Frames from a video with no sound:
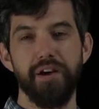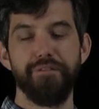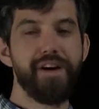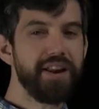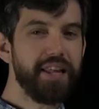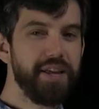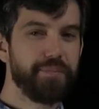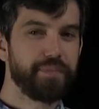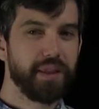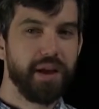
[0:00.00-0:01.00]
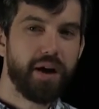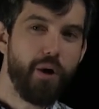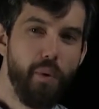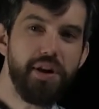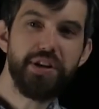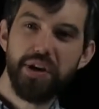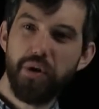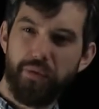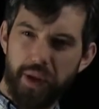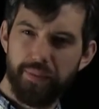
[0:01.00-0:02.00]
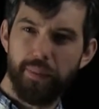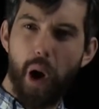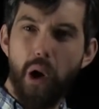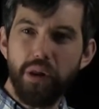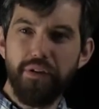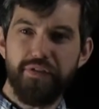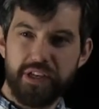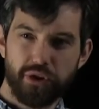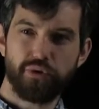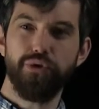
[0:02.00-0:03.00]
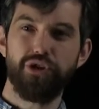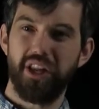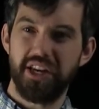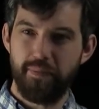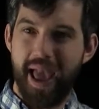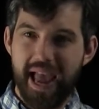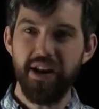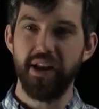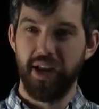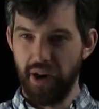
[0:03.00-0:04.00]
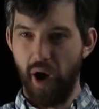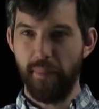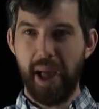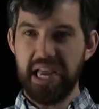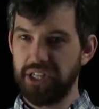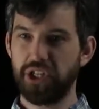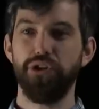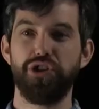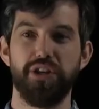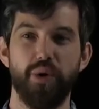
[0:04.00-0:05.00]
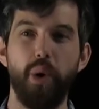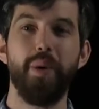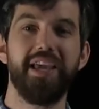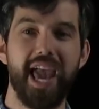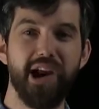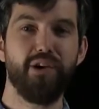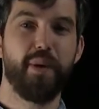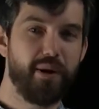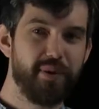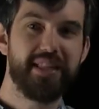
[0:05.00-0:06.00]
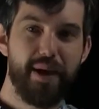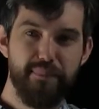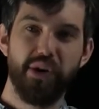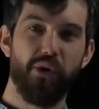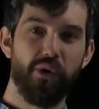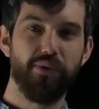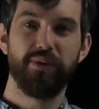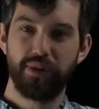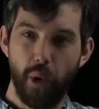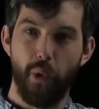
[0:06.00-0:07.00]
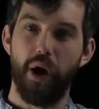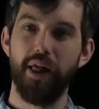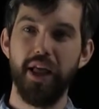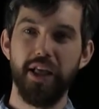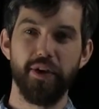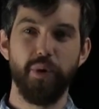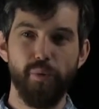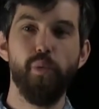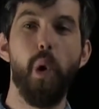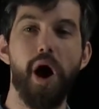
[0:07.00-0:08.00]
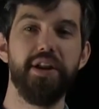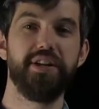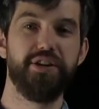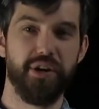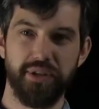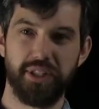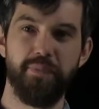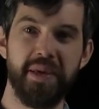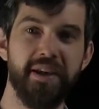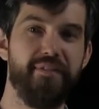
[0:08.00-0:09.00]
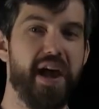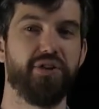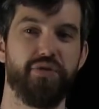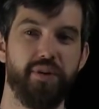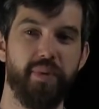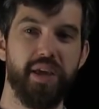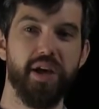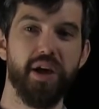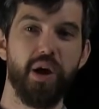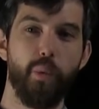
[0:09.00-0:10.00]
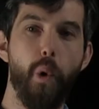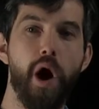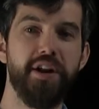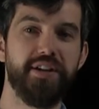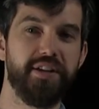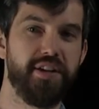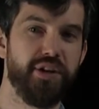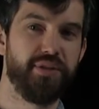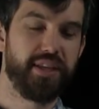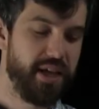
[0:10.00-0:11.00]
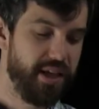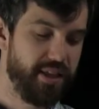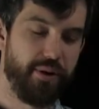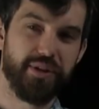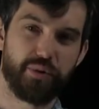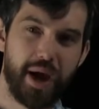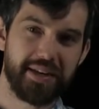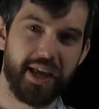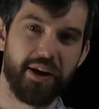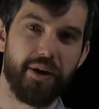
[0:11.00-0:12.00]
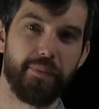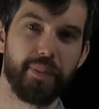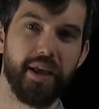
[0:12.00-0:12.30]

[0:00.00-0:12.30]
Finally, I want to note that all of this crucially depended on my assertion that what we care about was that middle goal, that we wanted to deduce the b of x, or that we wanted to deduce that it was a rectangle.